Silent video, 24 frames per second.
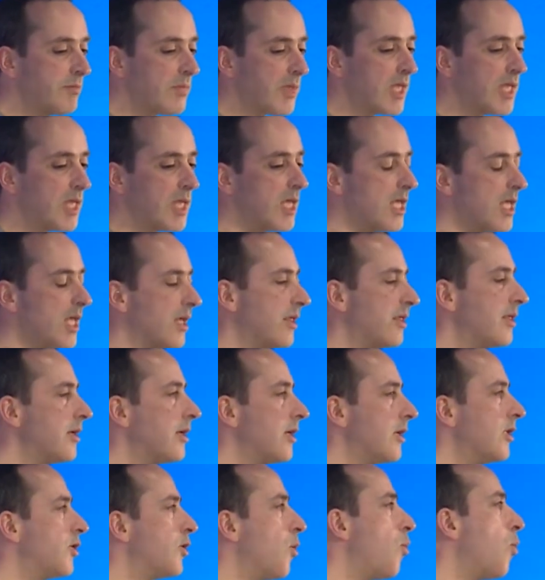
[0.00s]

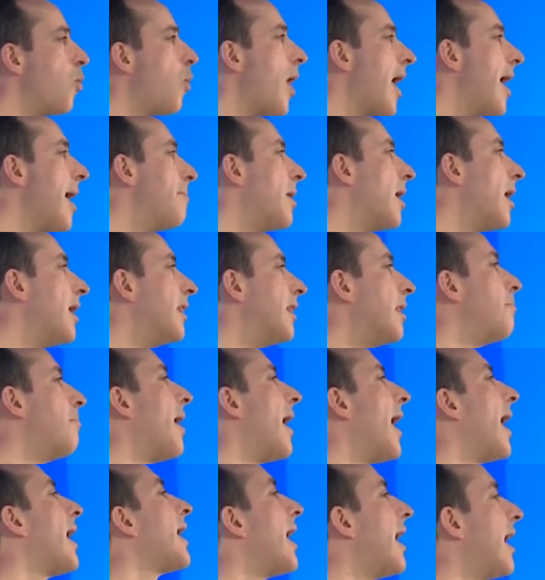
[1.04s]
the web and the
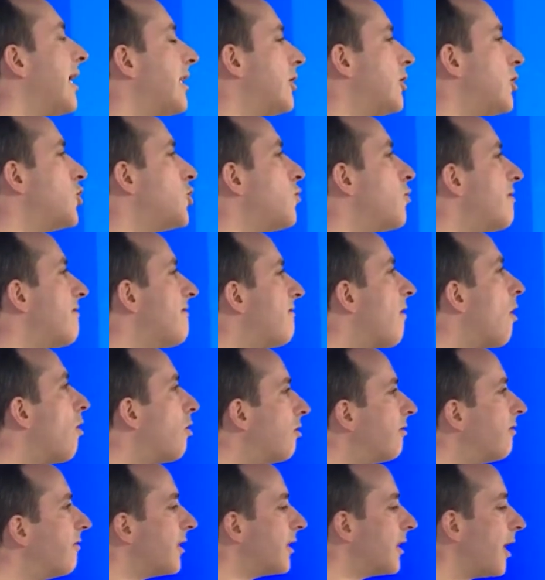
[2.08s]
back-end to
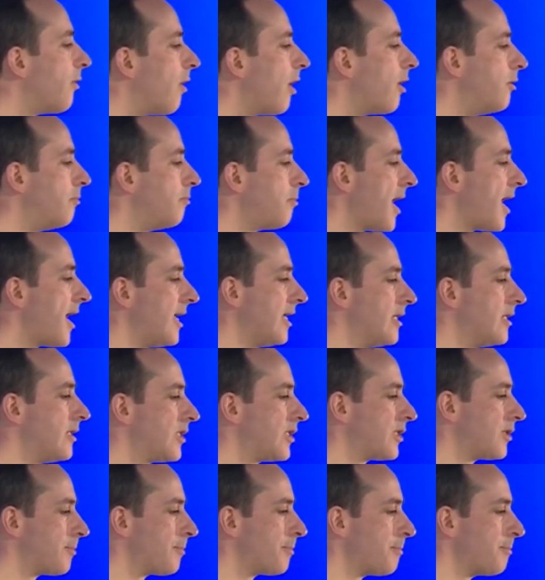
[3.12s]
evolve at their own
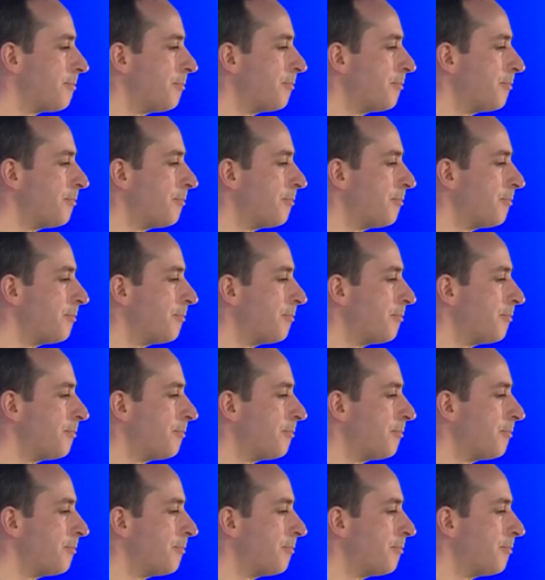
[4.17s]
pace